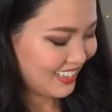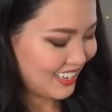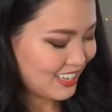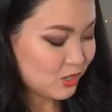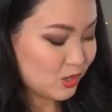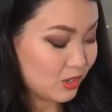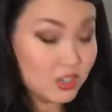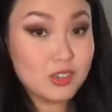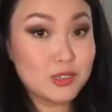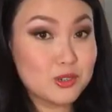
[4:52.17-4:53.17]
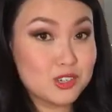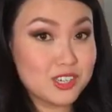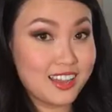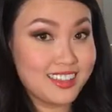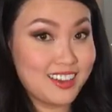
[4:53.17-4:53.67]
So you can also
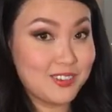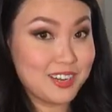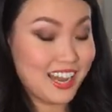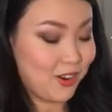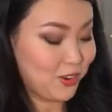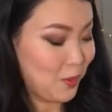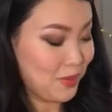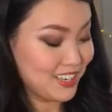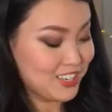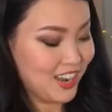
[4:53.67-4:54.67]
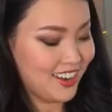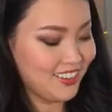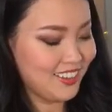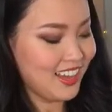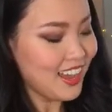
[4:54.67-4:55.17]
check that one out on my
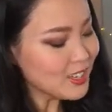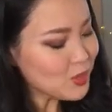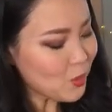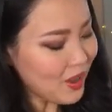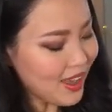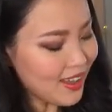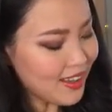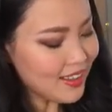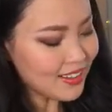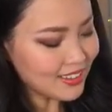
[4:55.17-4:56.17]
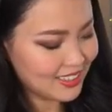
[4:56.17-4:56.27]
channel as well.